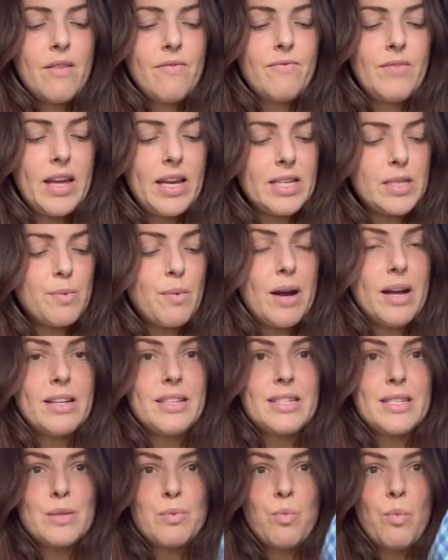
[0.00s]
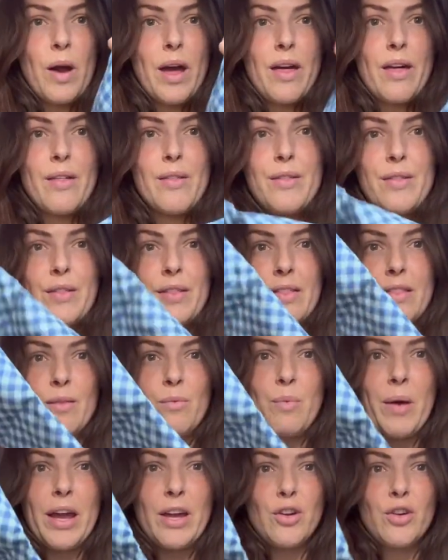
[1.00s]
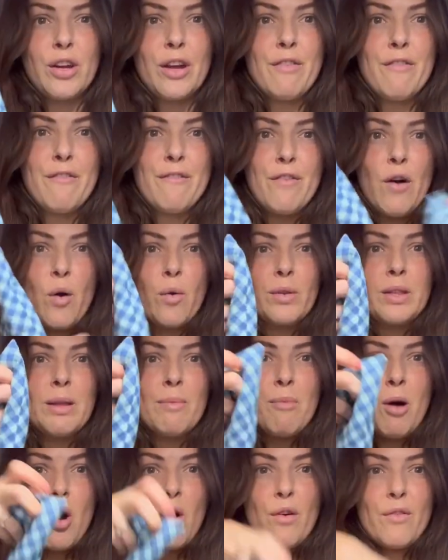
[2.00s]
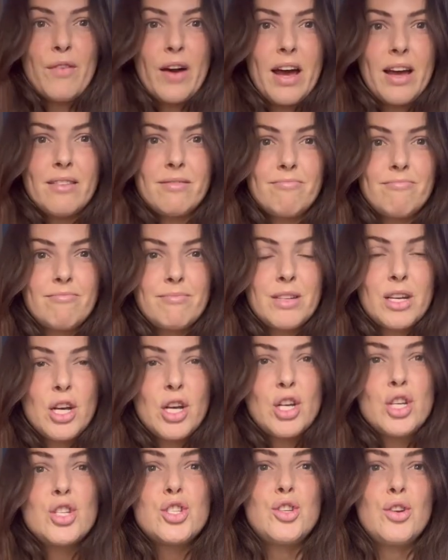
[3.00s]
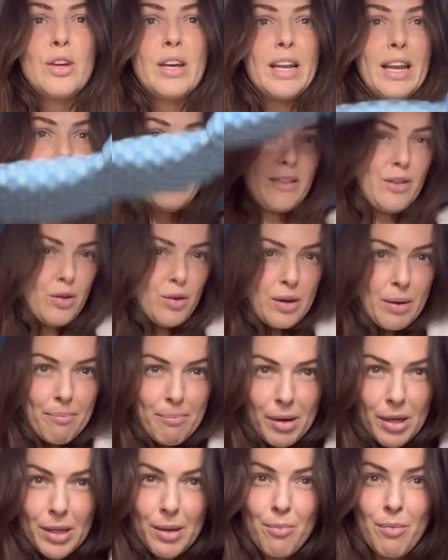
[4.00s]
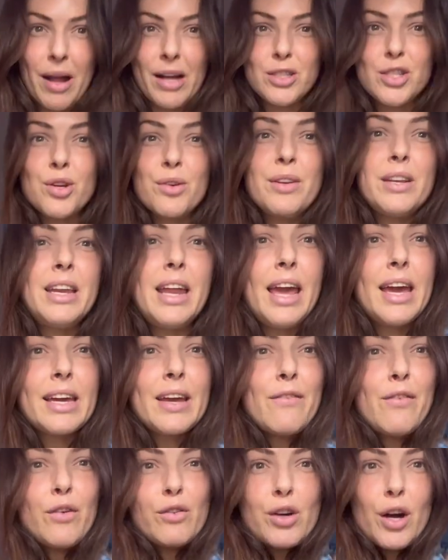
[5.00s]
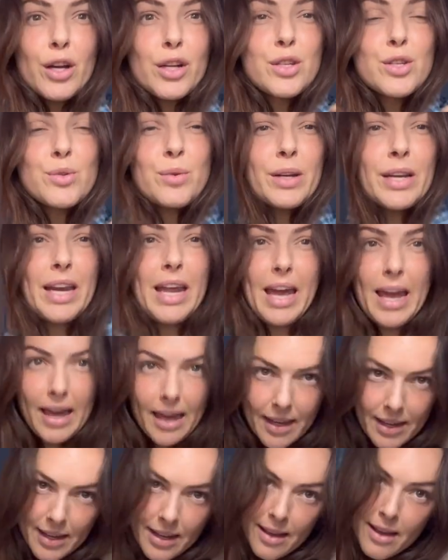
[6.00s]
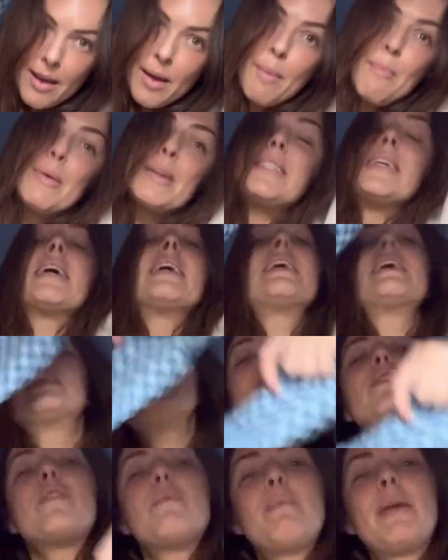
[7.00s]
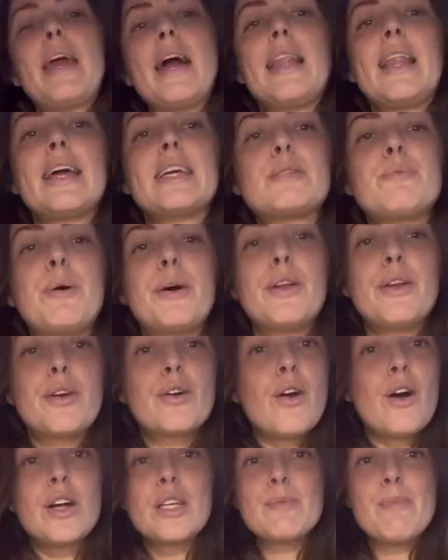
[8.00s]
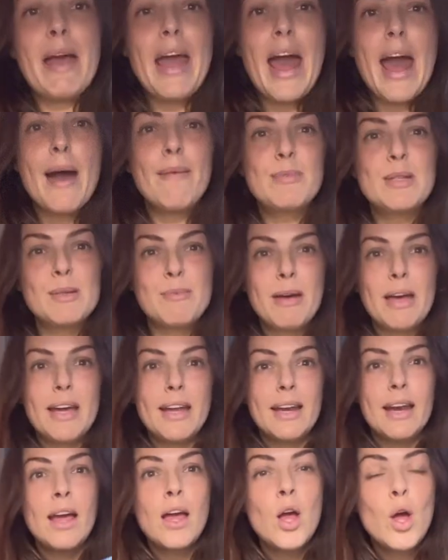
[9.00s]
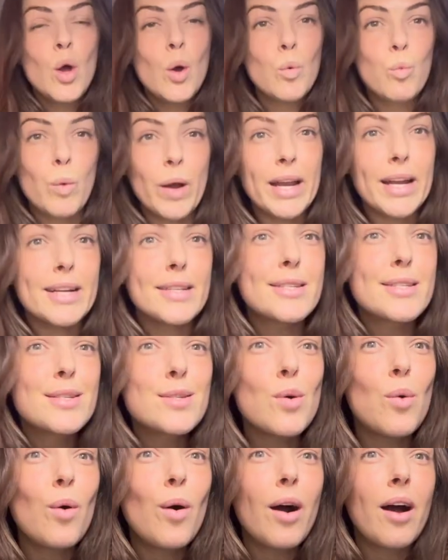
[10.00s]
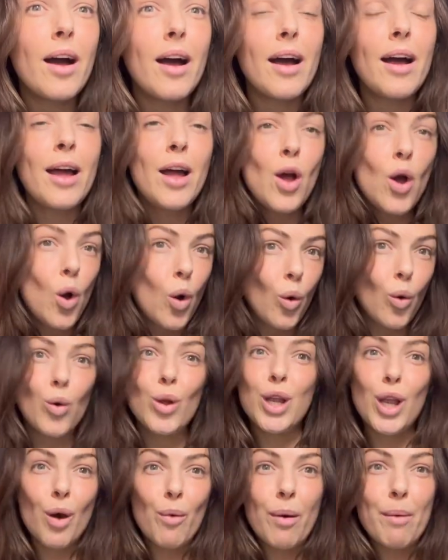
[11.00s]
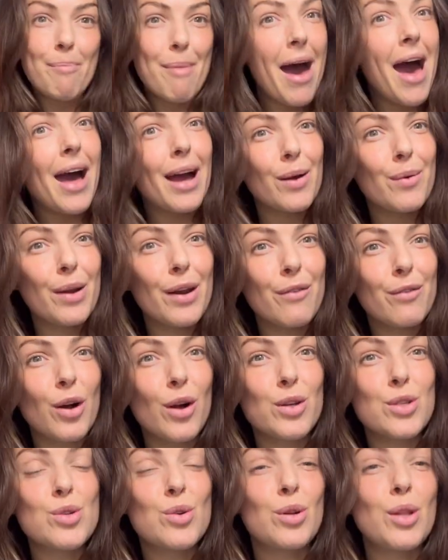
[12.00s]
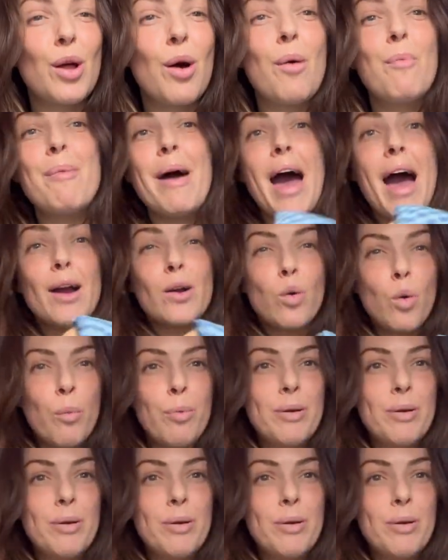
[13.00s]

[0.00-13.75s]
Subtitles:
These ones with where you can fold them over, so you can put them around your neck if you've got a sore neck. Particularly for me, I like to put it across my abdomen when it's sore, or lower back when I've got sore lower back, or